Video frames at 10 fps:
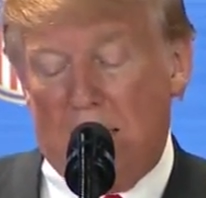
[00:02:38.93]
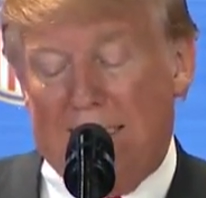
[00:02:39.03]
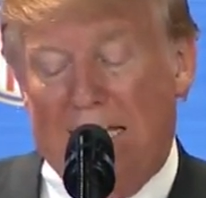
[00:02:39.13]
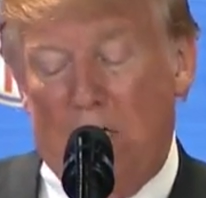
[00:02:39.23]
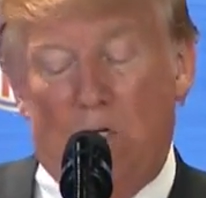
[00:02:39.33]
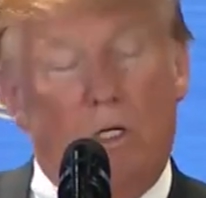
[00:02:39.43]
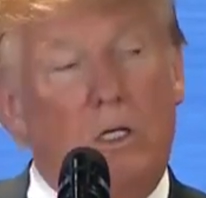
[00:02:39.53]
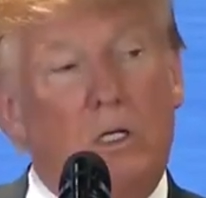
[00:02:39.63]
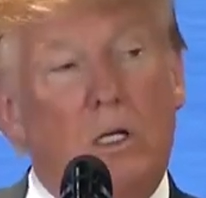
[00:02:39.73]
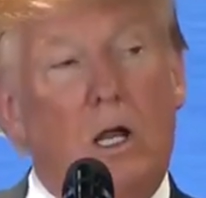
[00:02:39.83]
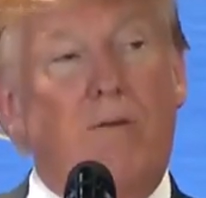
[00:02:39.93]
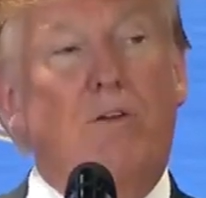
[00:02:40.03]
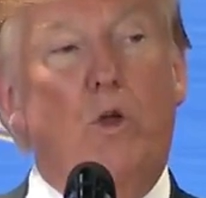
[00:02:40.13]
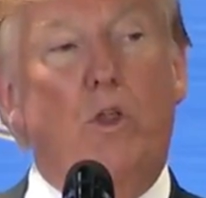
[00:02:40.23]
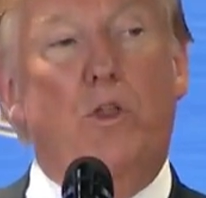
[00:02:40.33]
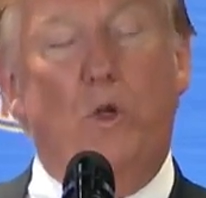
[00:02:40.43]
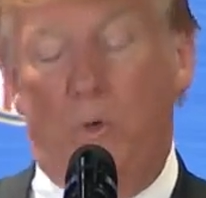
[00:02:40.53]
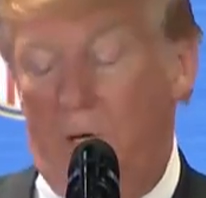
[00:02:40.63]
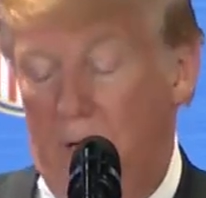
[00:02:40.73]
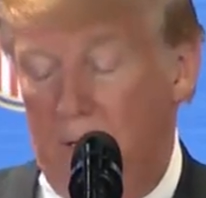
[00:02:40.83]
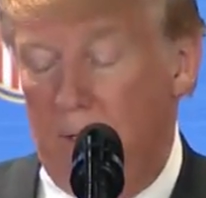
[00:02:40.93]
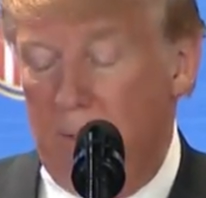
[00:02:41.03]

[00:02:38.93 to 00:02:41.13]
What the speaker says: leader of North Korea,